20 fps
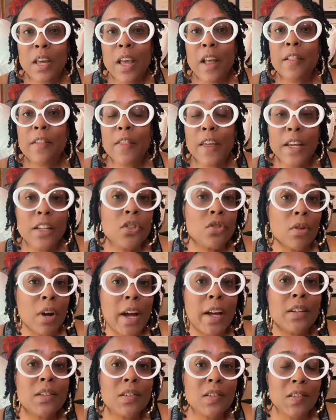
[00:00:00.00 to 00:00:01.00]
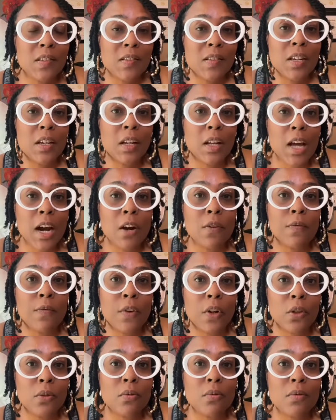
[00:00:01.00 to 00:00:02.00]
They tried to steal our
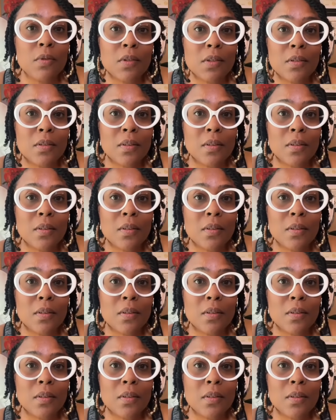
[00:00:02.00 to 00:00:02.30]
vote.